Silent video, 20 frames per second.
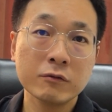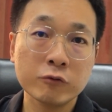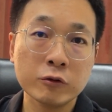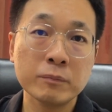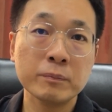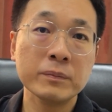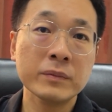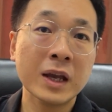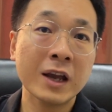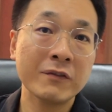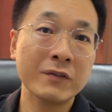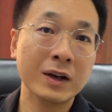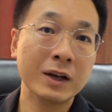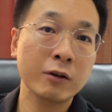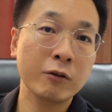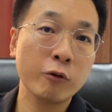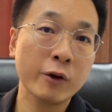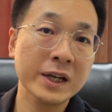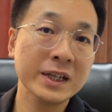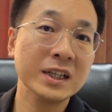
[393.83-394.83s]
would have a
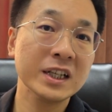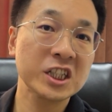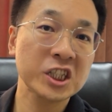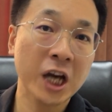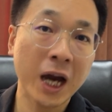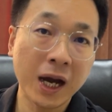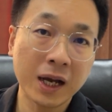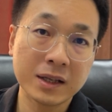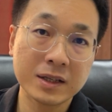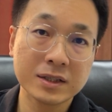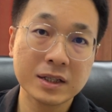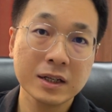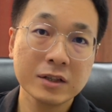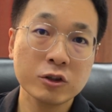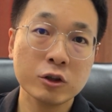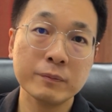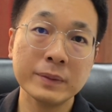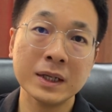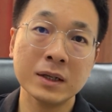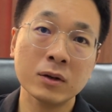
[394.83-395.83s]
greater chance
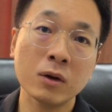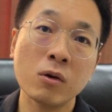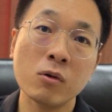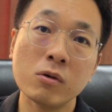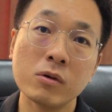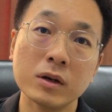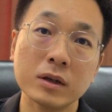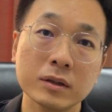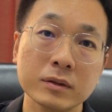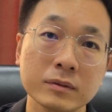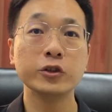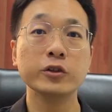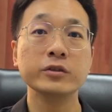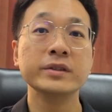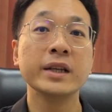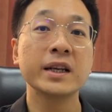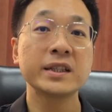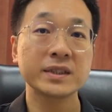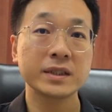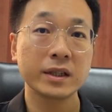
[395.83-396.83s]
to be lower. The
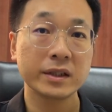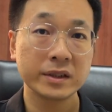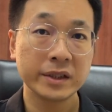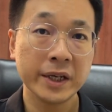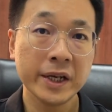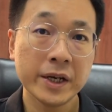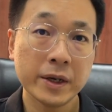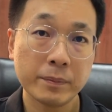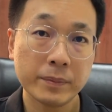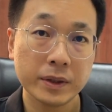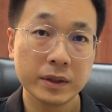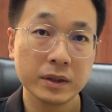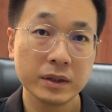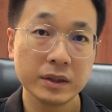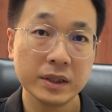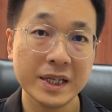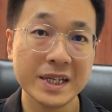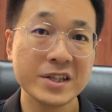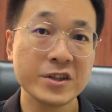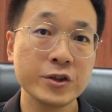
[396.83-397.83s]
next tip
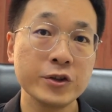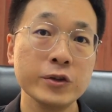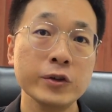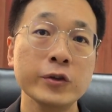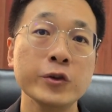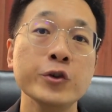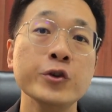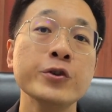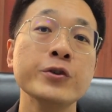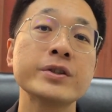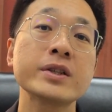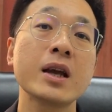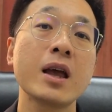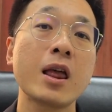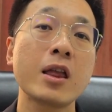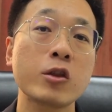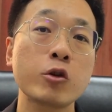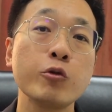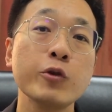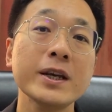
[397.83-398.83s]
is to use
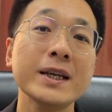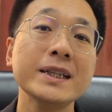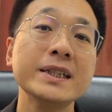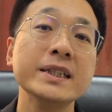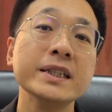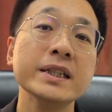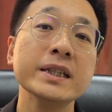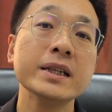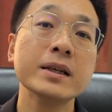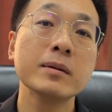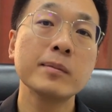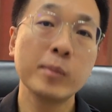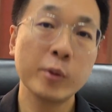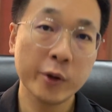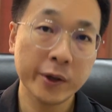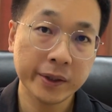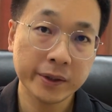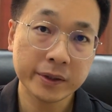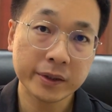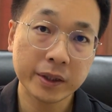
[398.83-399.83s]
3D
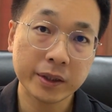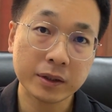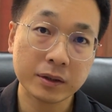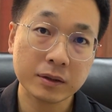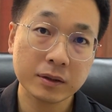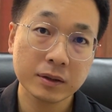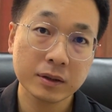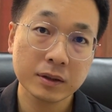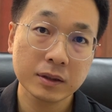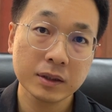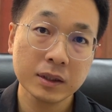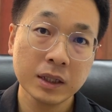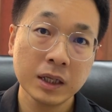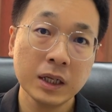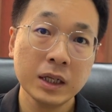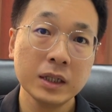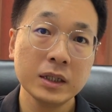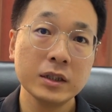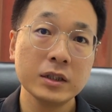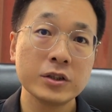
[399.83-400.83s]
printing.
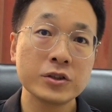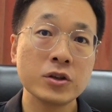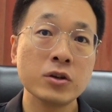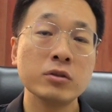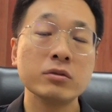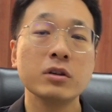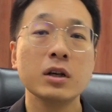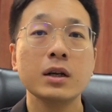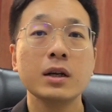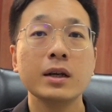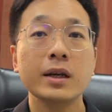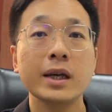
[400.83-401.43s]
So